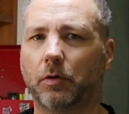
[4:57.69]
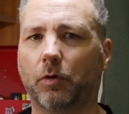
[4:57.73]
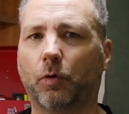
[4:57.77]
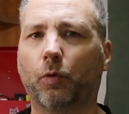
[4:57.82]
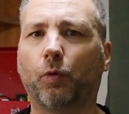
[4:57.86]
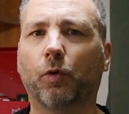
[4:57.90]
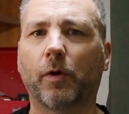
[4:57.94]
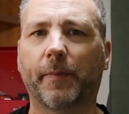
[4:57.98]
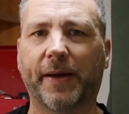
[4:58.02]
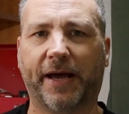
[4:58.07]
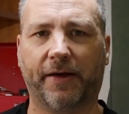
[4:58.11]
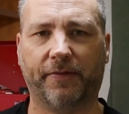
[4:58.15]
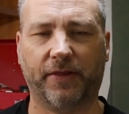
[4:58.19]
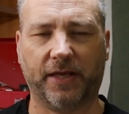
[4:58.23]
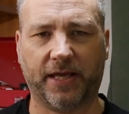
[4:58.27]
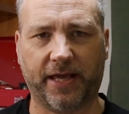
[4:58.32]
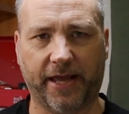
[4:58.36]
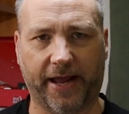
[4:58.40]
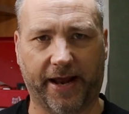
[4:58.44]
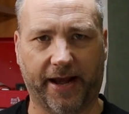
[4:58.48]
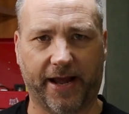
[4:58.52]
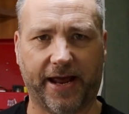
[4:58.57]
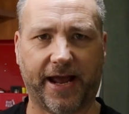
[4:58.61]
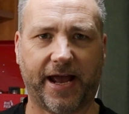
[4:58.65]
about the
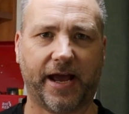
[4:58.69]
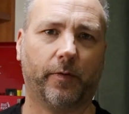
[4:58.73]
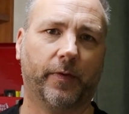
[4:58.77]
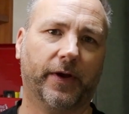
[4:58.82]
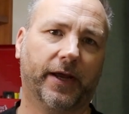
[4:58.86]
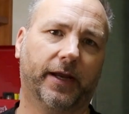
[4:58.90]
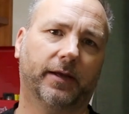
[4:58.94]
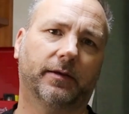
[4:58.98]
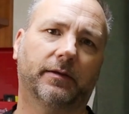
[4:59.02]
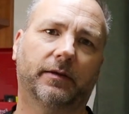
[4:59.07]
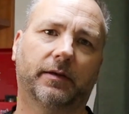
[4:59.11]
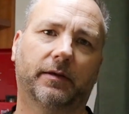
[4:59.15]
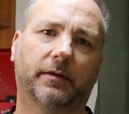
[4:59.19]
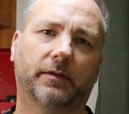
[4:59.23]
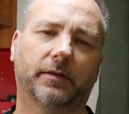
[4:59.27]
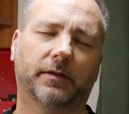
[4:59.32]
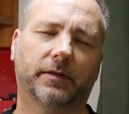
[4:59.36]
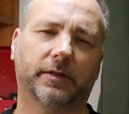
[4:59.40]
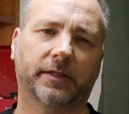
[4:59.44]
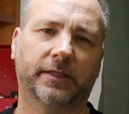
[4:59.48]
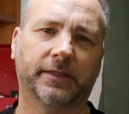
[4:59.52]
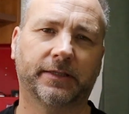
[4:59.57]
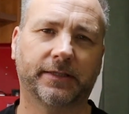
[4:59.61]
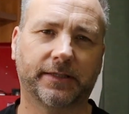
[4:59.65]
kit, how it,
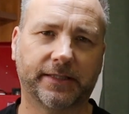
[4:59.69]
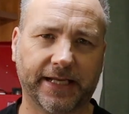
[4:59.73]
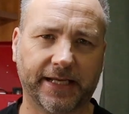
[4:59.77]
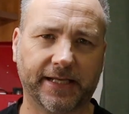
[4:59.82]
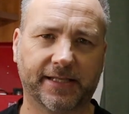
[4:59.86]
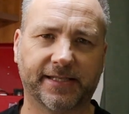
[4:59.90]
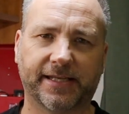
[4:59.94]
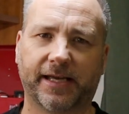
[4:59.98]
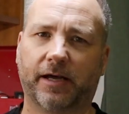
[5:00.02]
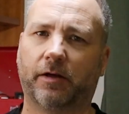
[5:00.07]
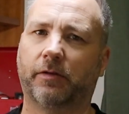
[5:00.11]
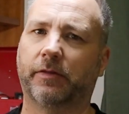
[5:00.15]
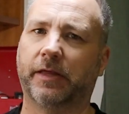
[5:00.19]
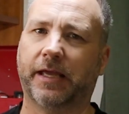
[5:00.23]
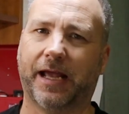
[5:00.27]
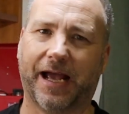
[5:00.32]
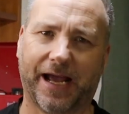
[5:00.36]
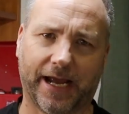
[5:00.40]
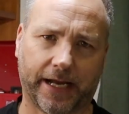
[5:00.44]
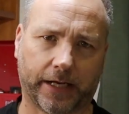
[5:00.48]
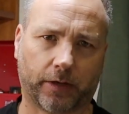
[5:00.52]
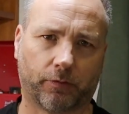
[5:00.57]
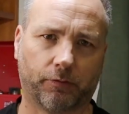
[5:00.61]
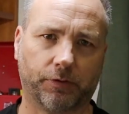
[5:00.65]
the detail, the
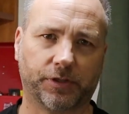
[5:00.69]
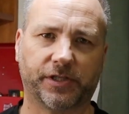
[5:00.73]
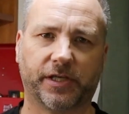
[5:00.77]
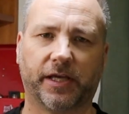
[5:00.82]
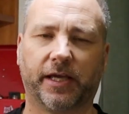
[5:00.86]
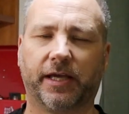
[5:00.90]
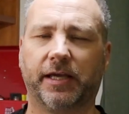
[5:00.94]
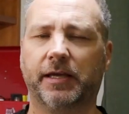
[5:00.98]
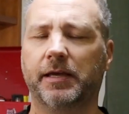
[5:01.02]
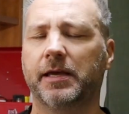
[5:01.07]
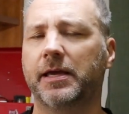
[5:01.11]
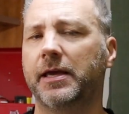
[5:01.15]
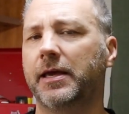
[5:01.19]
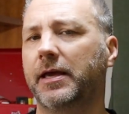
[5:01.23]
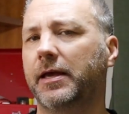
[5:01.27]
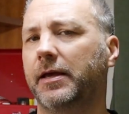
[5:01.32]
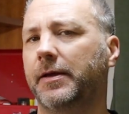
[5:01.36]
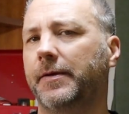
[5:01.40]
accuracy,